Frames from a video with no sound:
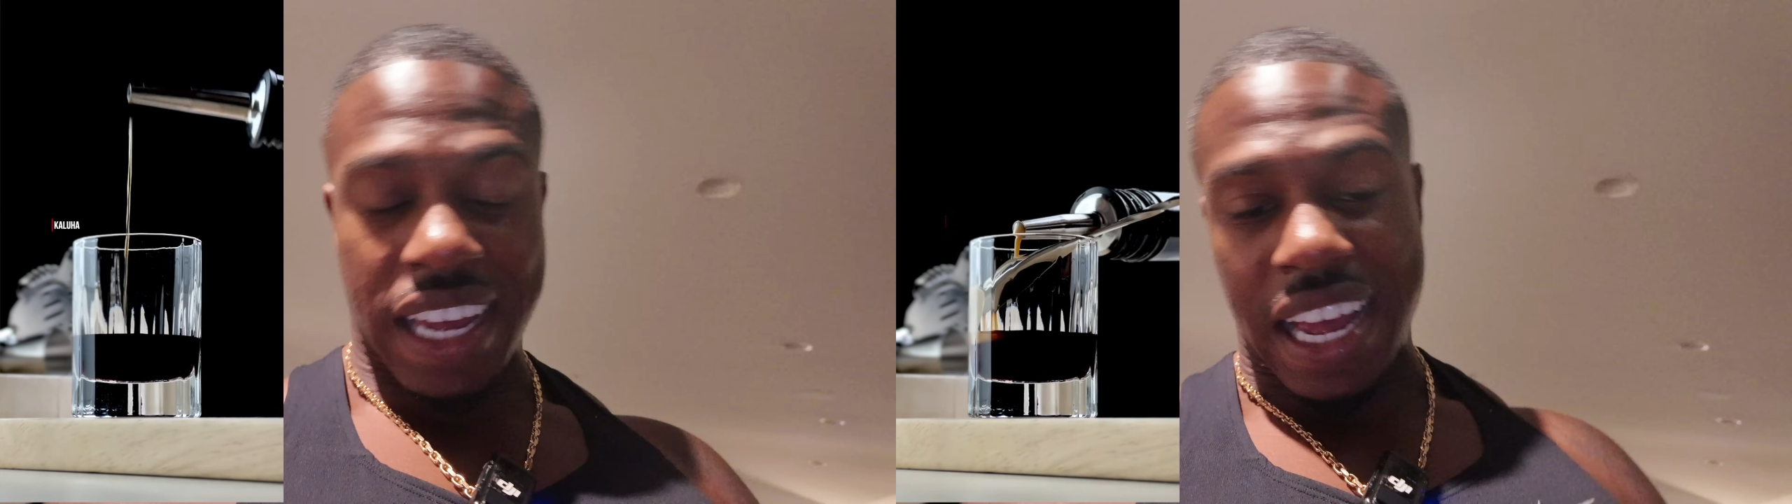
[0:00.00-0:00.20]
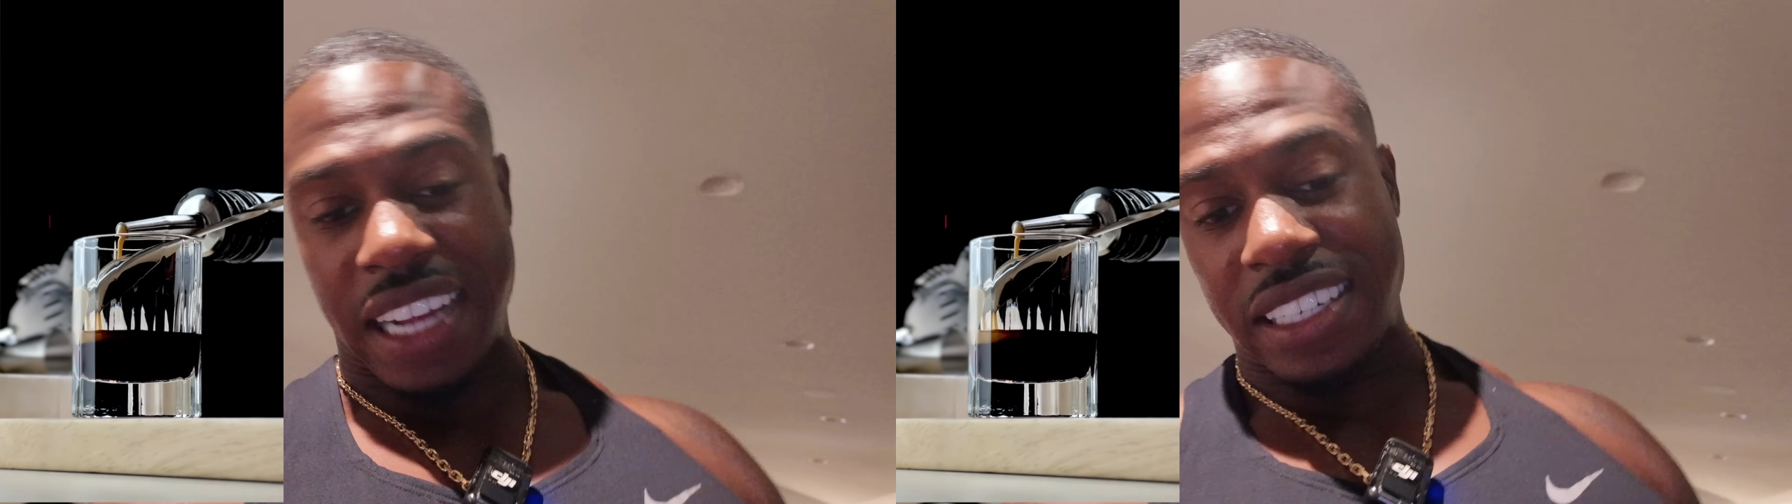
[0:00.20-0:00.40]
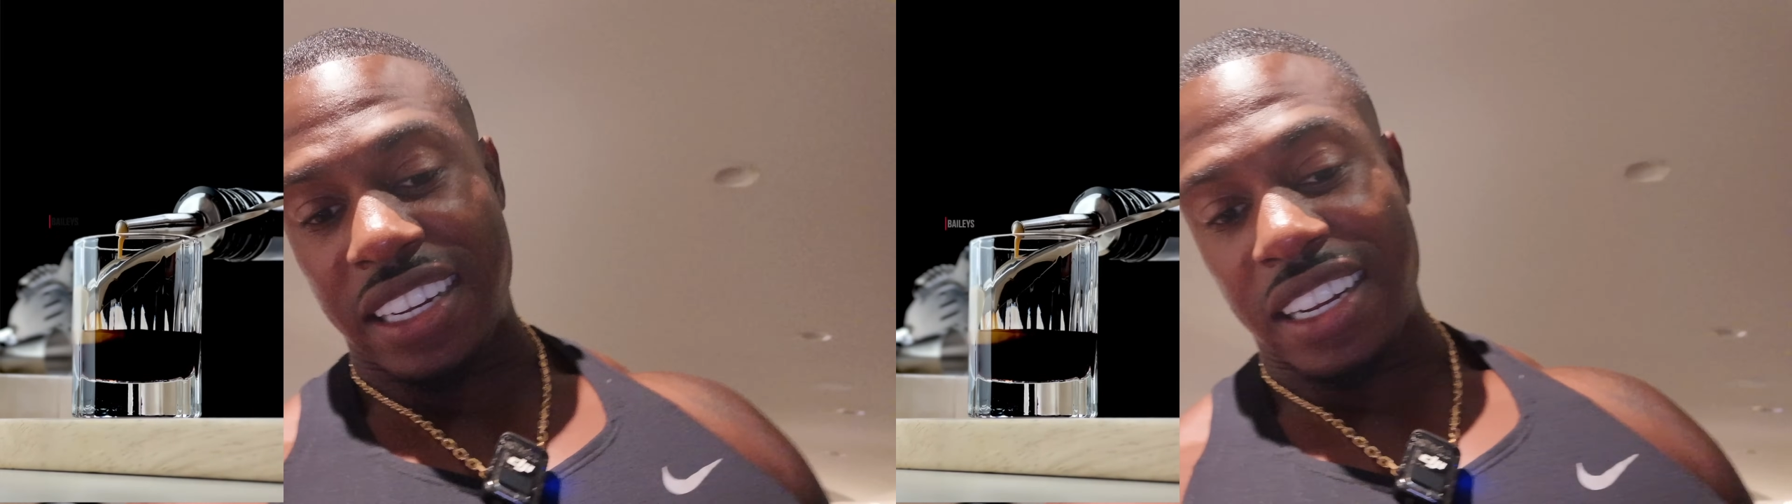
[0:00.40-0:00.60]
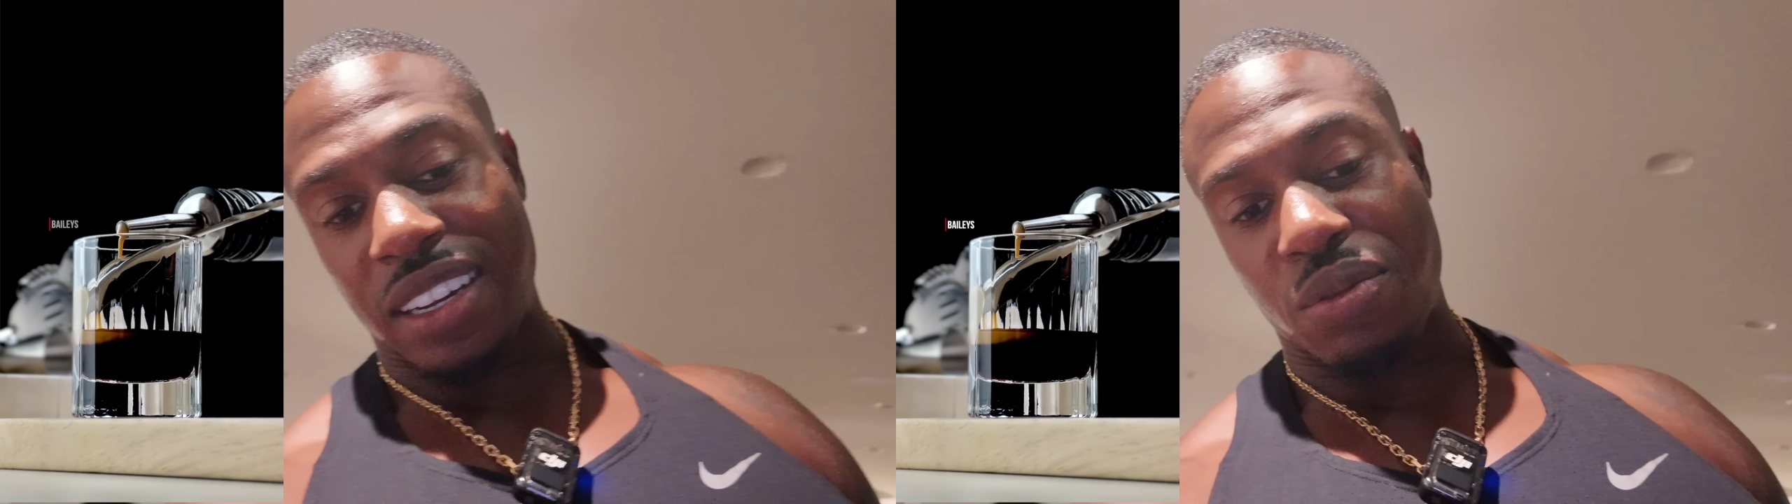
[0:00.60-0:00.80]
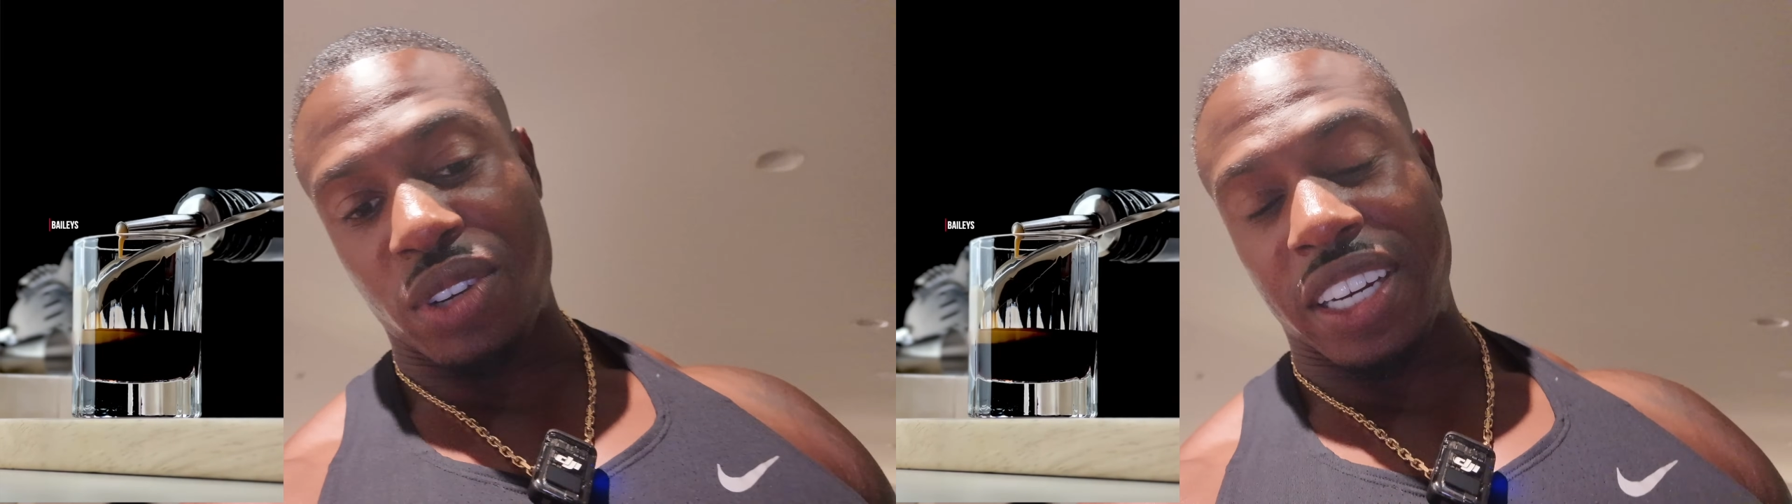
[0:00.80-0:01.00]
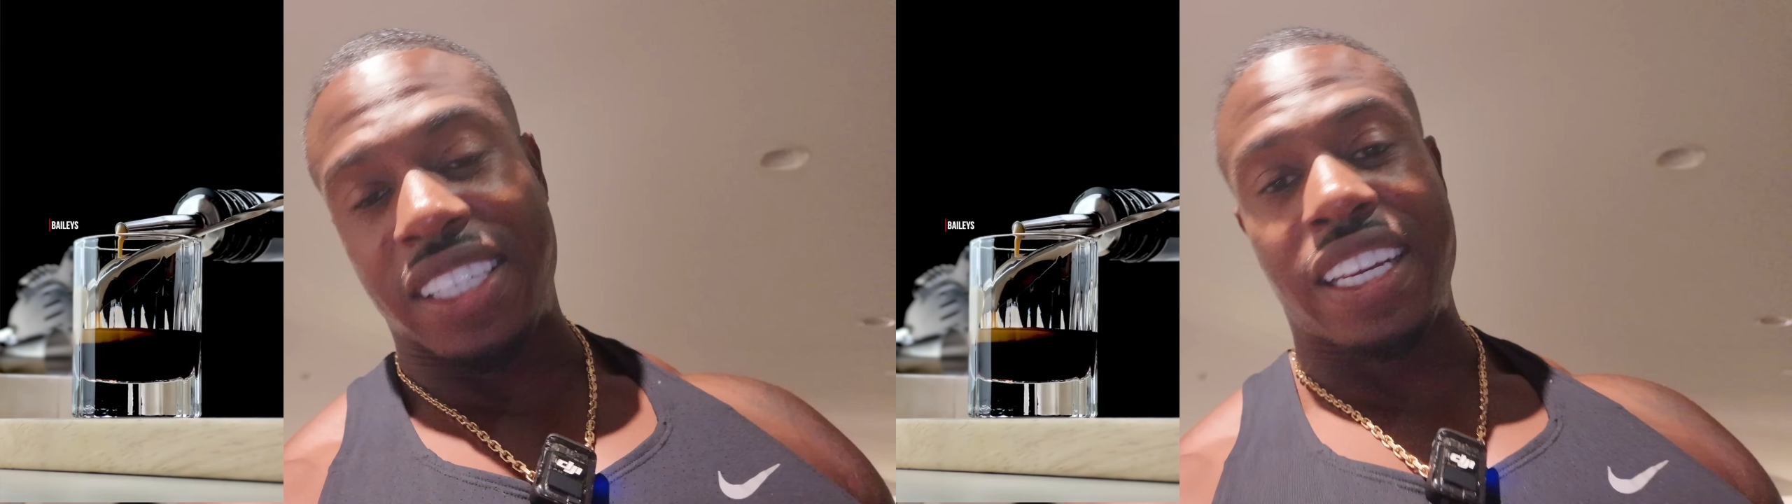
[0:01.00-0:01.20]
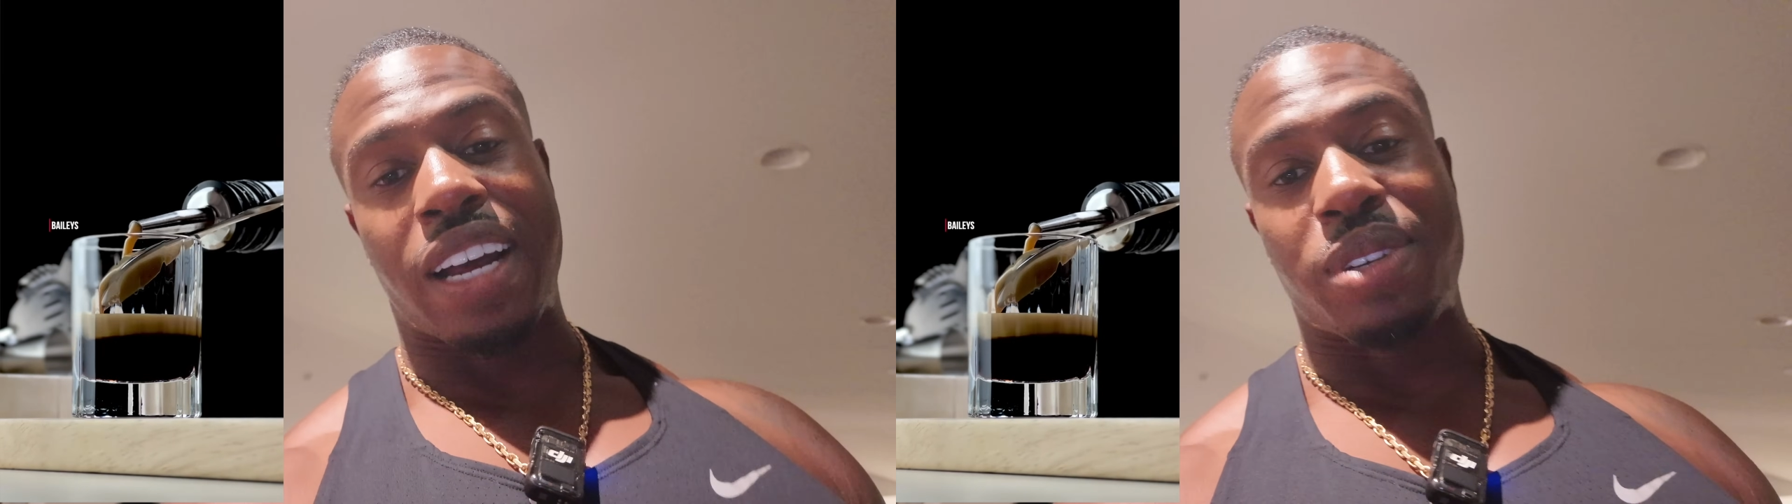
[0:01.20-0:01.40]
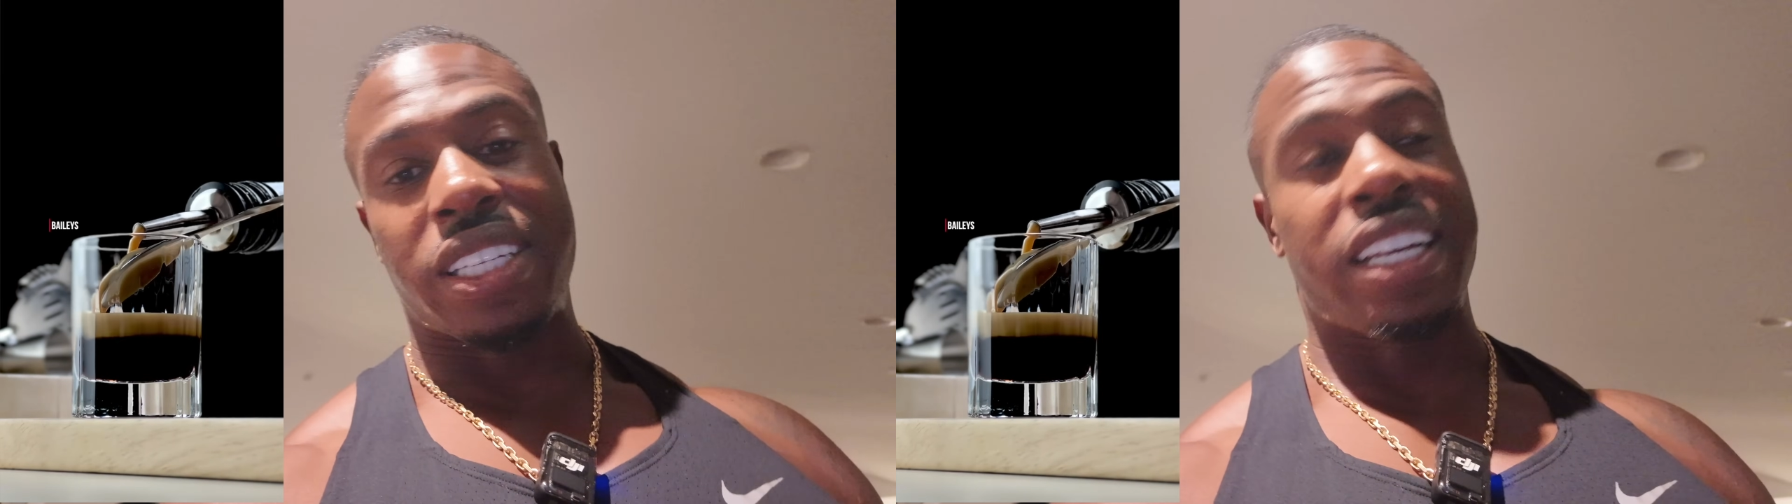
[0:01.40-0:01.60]
and uh, we're gonna see
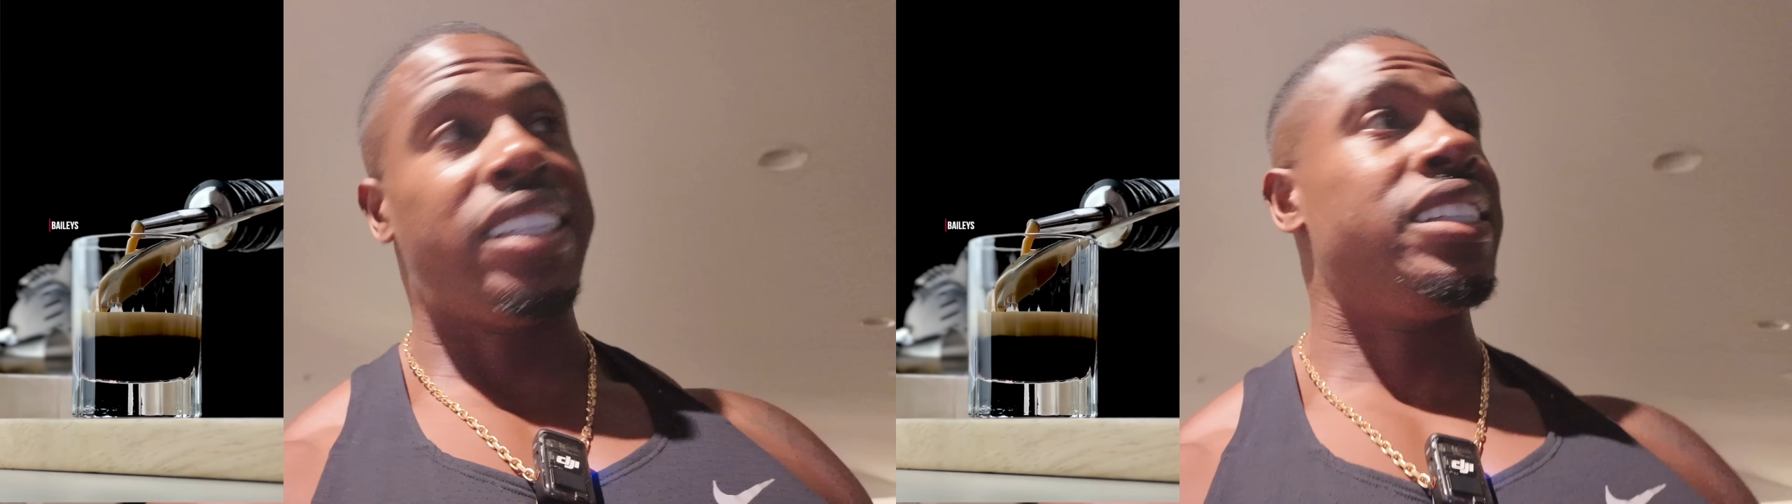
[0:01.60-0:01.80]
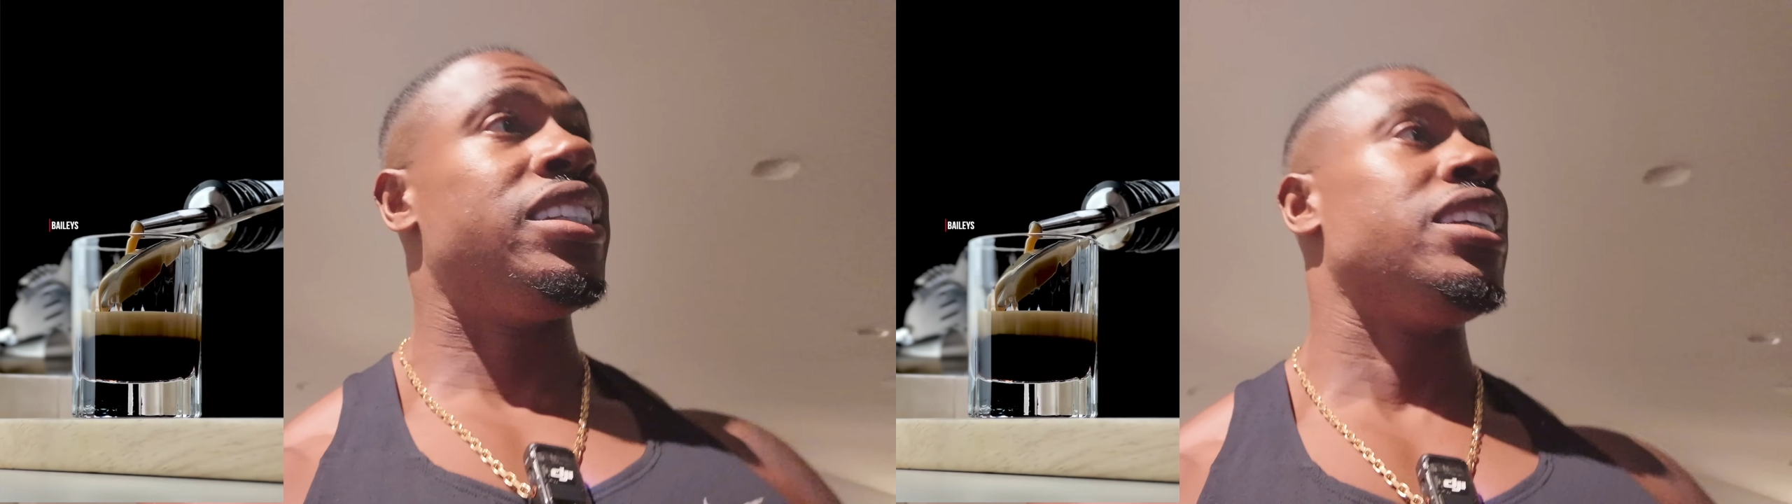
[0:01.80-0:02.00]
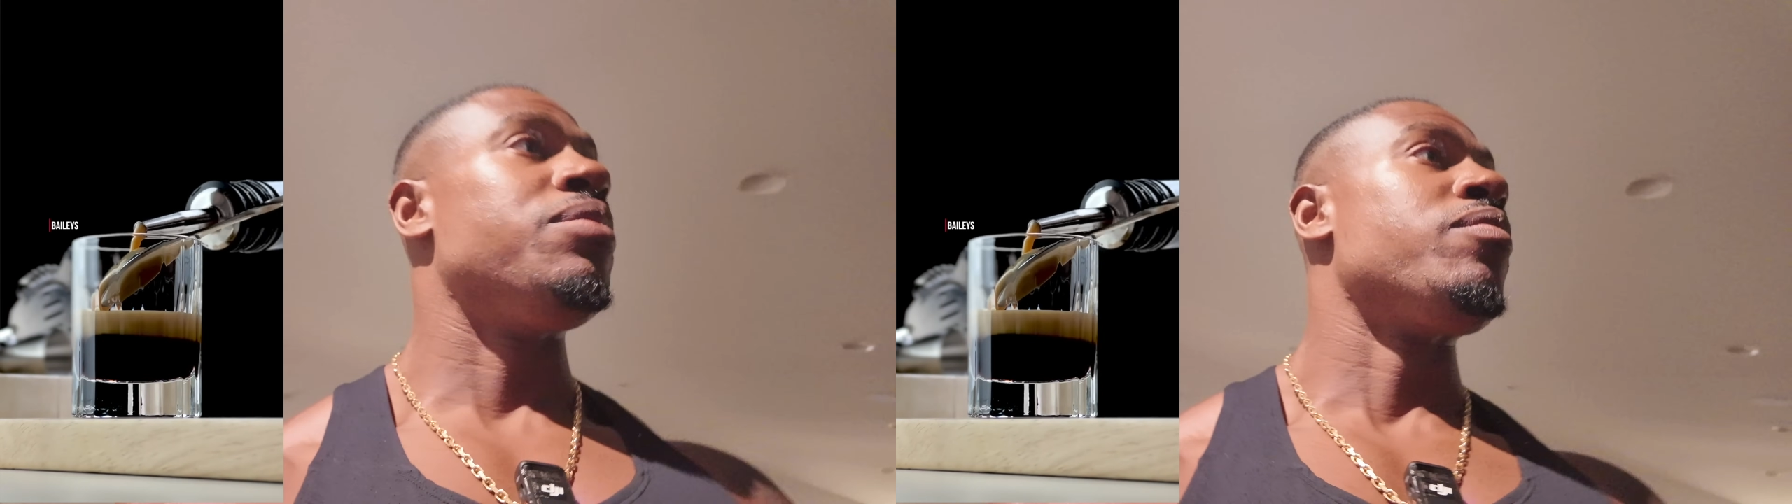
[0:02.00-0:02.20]
how it tastes.